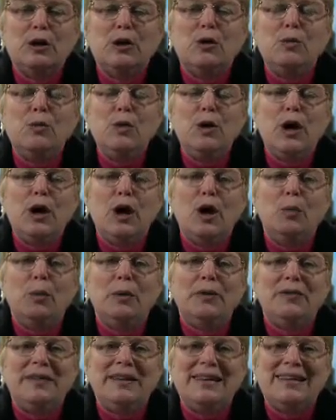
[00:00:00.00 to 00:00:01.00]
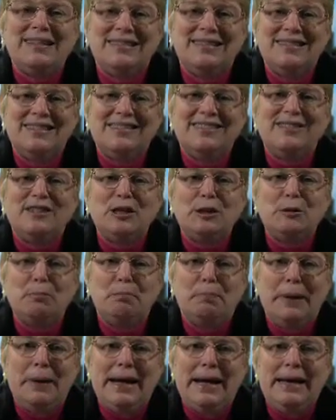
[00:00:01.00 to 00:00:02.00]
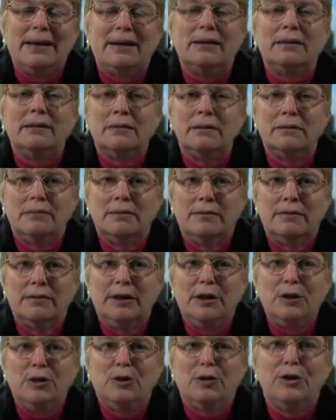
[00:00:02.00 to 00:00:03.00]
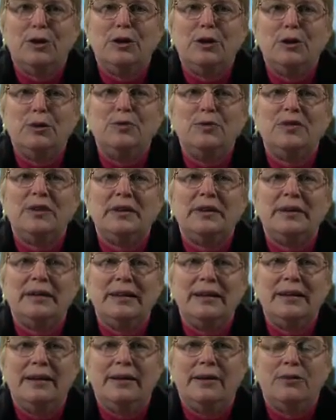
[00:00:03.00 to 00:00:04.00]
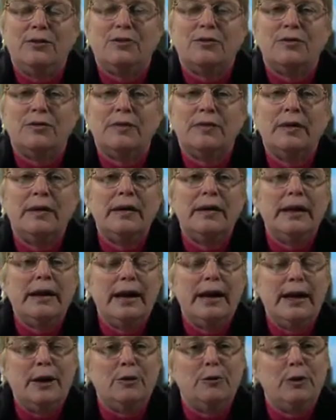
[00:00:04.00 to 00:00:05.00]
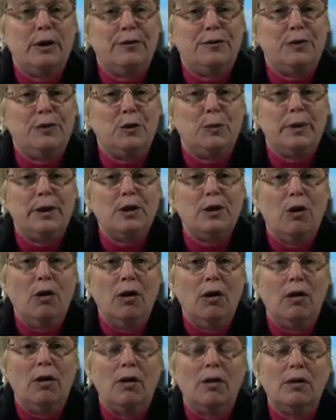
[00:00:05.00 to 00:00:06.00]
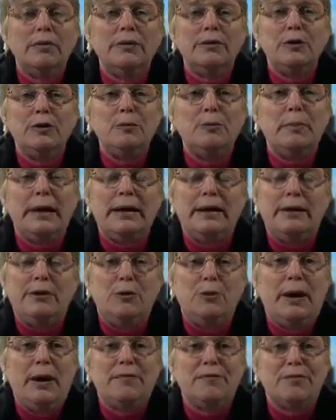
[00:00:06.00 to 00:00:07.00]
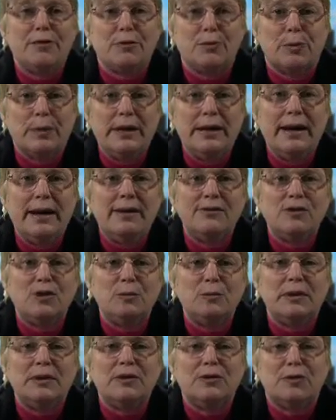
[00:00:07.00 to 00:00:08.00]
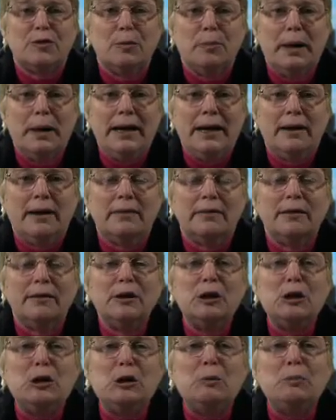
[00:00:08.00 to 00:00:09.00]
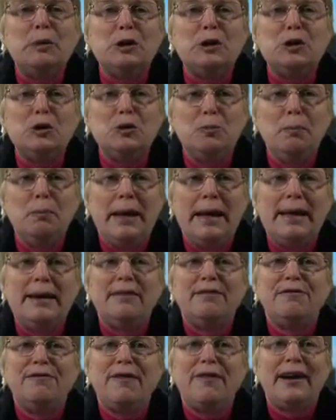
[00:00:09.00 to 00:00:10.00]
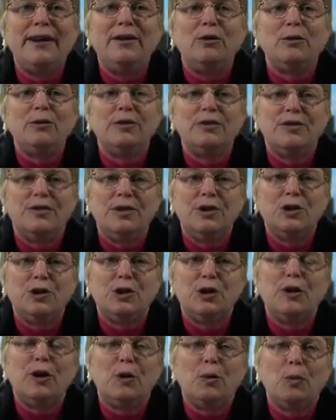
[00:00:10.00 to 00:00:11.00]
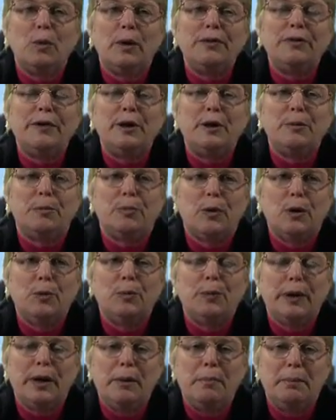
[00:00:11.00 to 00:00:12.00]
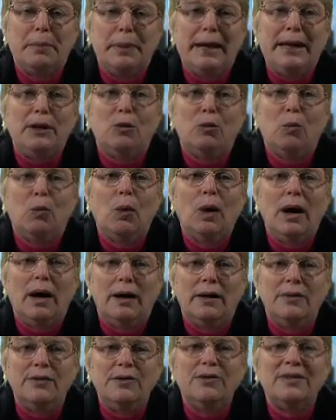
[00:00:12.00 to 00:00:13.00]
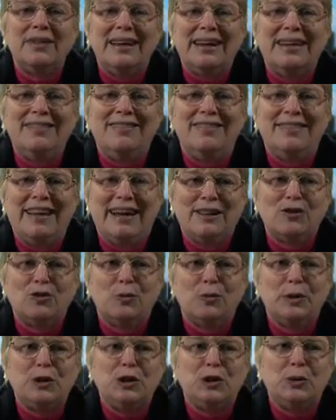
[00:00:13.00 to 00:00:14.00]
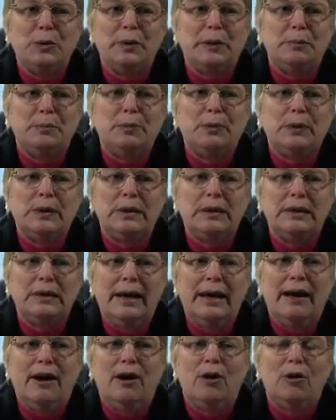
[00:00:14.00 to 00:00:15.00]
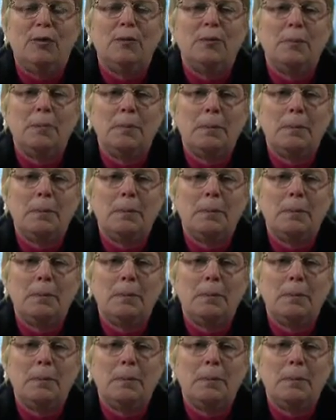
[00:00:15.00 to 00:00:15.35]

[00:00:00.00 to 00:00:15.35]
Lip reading: You know what the existing beta that you're using is. And if you recall, you have 3 estimates for beta, but you made a final decision on what the appropriate beta was, and that's what you input now.